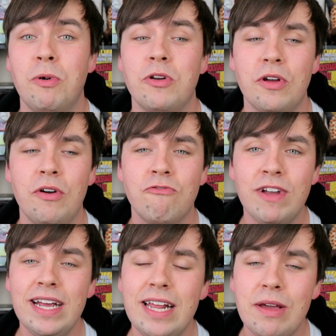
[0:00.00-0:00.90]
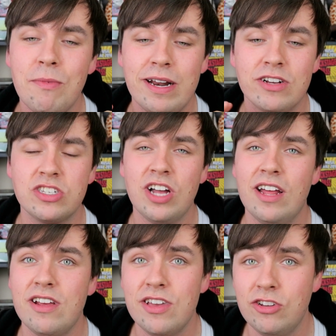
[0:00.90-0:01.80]
But really, when you're
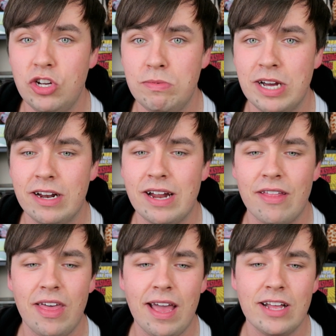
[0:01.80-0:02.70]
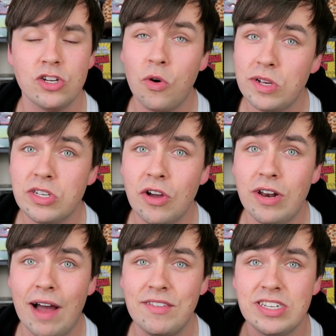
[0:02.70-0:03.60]
starting a YouTube channel, I think it's always
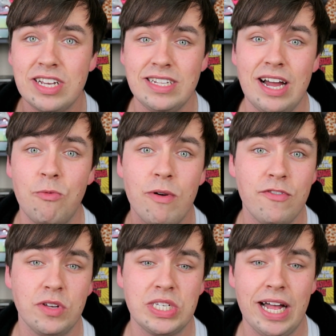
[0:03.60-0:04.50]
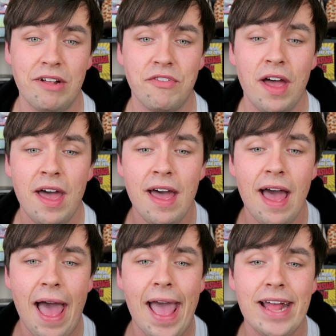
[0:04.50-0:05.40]
good having to sit down with yourself
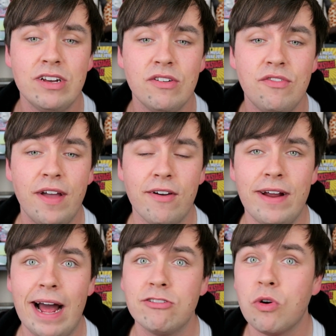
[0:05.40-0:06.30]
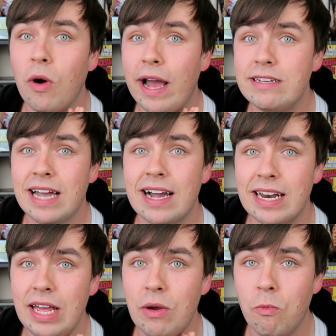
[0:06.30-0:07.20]
and figure it out
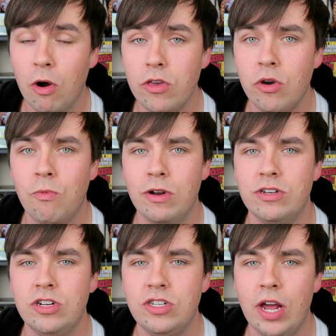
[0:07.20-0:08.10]
exactly what you want to